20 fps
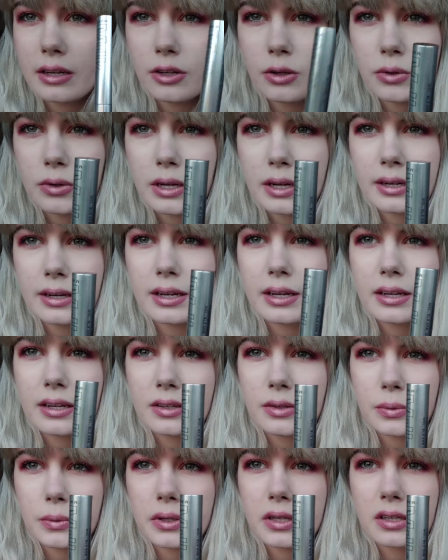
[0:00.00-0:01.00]
I don't know how to get
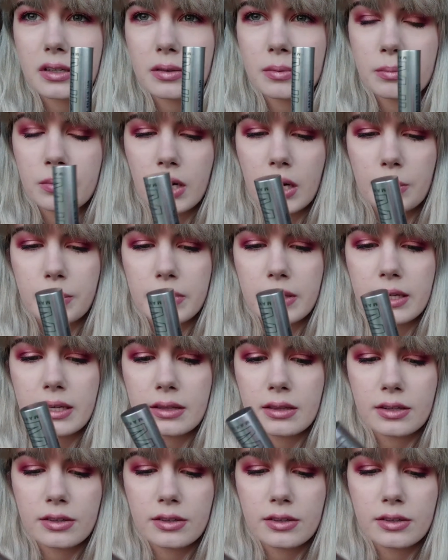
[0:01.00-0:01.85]
it to work properly.